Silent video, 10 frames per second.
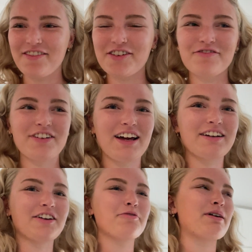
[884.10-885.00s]
I've gone for like
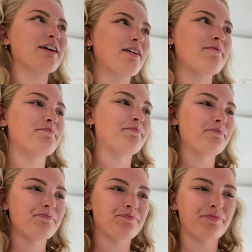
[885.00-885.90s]
no makeup
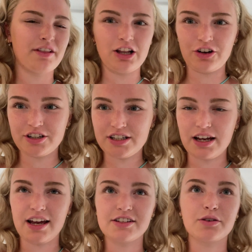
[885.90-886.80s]
look
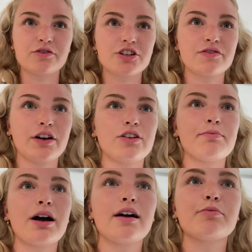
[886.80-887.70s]
today, so I've just filled in
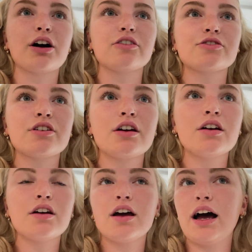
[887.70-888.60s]
my eyebrows,
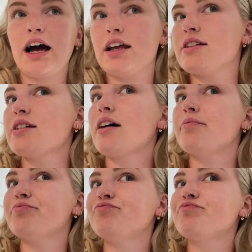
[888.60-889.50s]
and
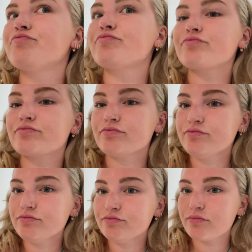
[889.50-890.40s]
um,
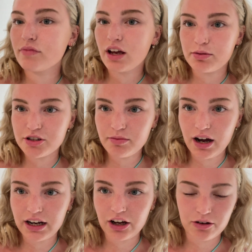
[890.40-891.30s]
I put some
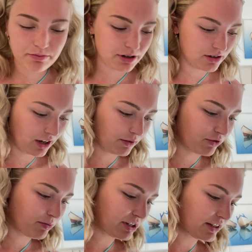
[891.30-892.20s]
highlight on, but I've
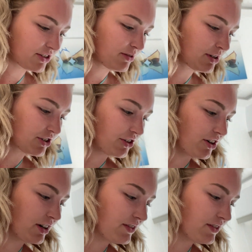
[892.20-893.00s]
rubbed it in so much that you can't